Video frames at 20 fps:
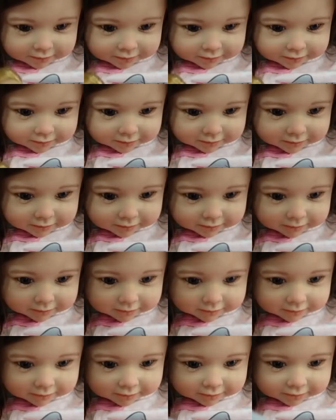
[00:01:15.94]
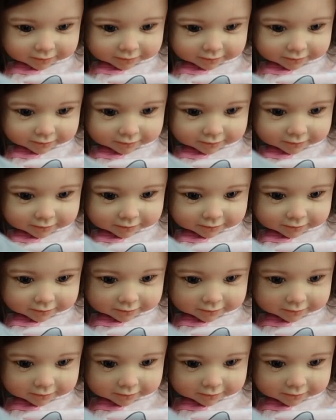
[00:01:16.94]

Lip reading: No one is speaking in this clip.